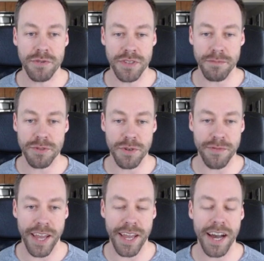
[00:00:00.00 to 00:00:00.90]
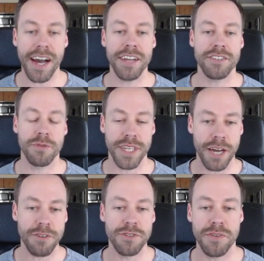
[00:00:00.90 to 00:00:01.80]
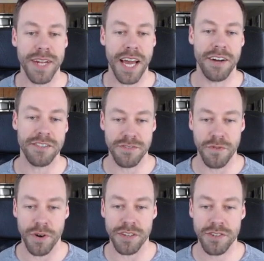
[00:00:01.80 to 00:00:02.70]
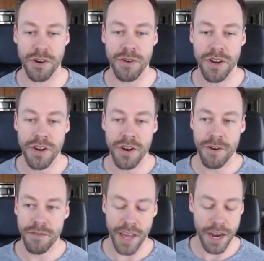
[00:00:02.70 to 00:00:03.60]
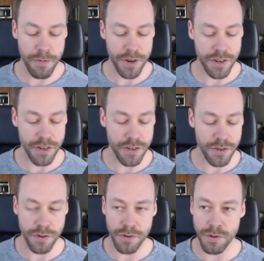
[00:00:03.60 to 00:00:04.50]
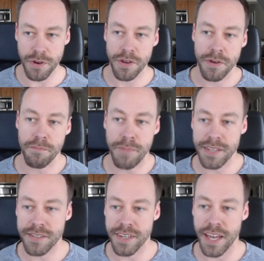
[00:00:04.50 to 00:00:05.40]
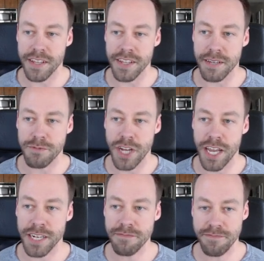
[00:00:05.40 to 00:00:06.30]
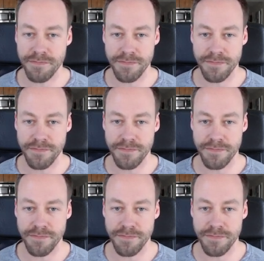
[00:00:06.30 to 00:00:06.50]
some sort of AI so it can now do some analysis for us. So for that, we're going to do basic LLM chain.